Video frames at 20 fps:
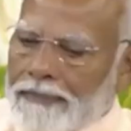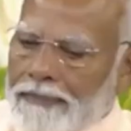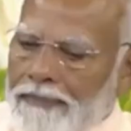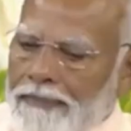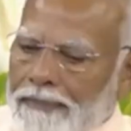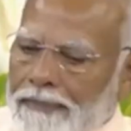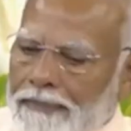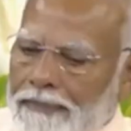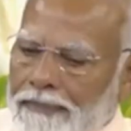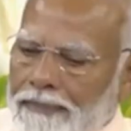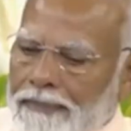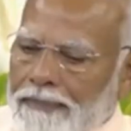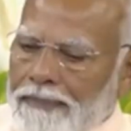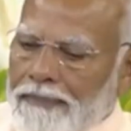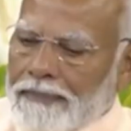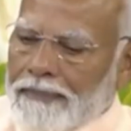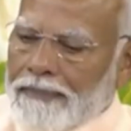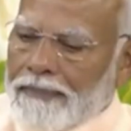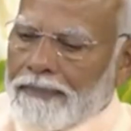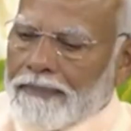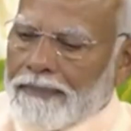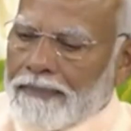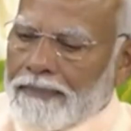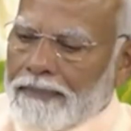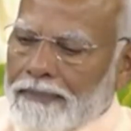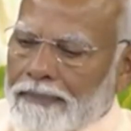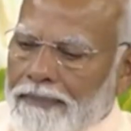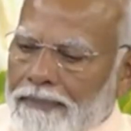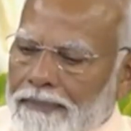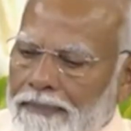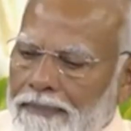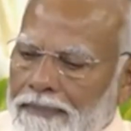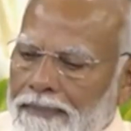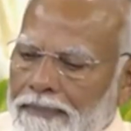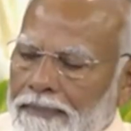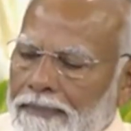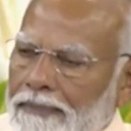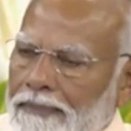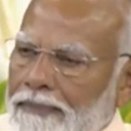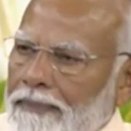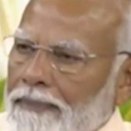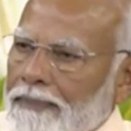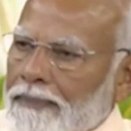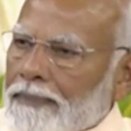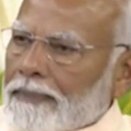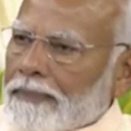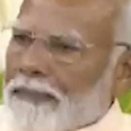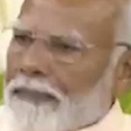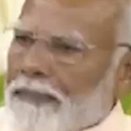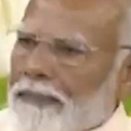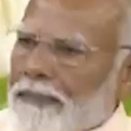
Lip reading: a reality in India. We are